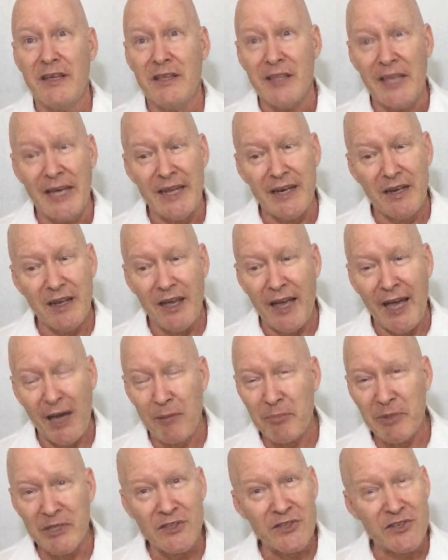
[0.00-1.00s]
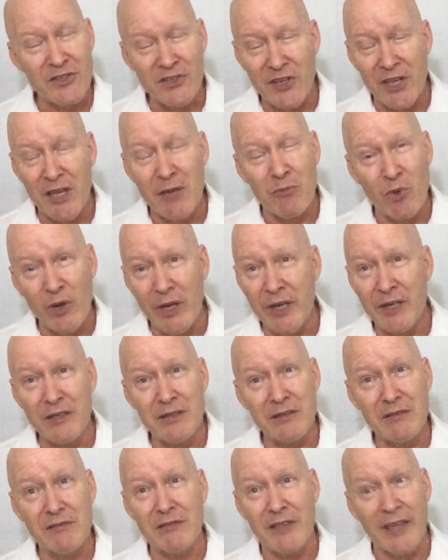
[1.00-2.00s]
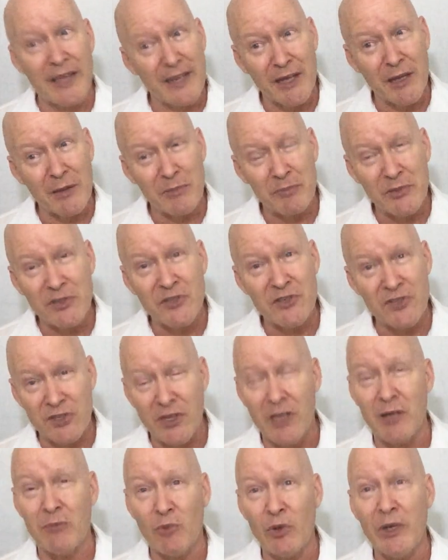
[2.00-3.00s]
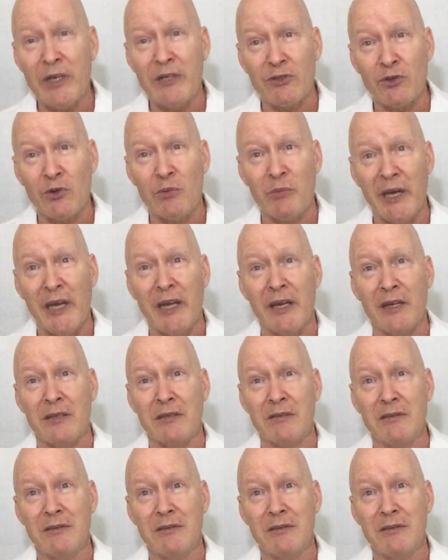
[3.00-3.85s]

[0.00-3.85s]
And that happens the same way to a man.